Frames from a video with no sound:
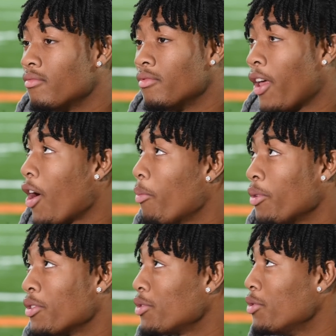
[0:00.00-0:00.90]
They all put
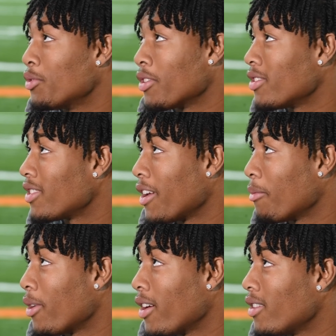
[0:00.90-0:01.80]
their shoes on the same
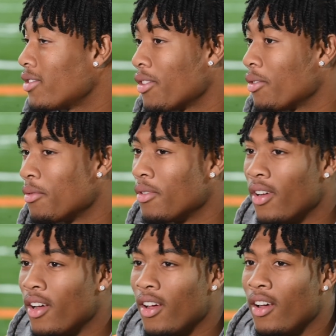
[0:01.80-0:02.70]
way, so
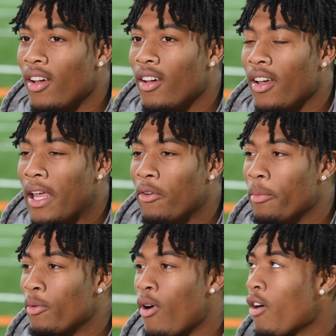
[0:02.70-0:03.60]
it would
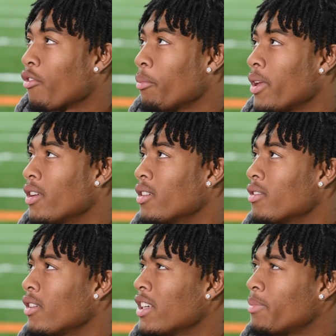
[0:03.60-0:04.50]
be wrong for me to
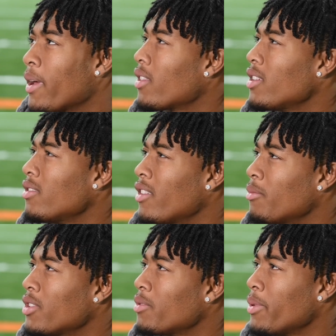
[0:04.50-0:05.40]
expect less of
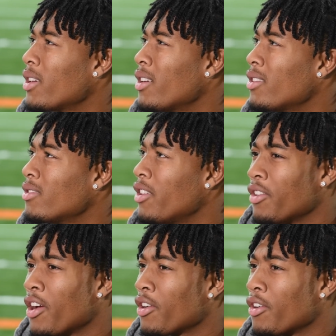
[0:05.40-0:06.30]
them just because they're
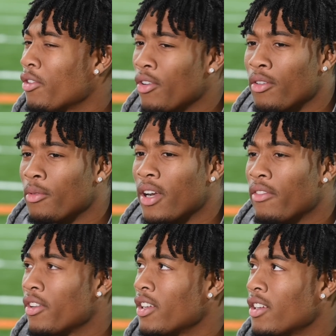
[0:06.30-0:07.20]
younger or
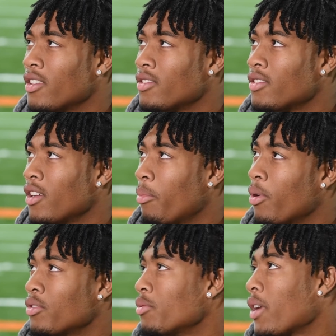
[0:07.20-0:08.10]
whatever it is,
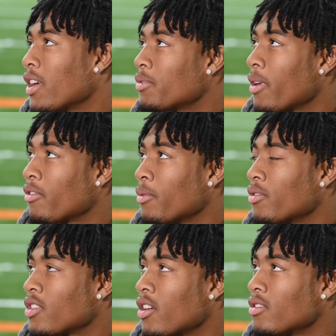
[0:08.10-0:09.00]
opposed to what I expect from
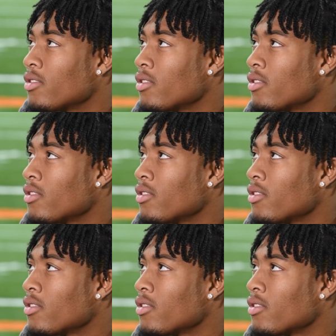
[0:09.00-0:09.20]
those guys.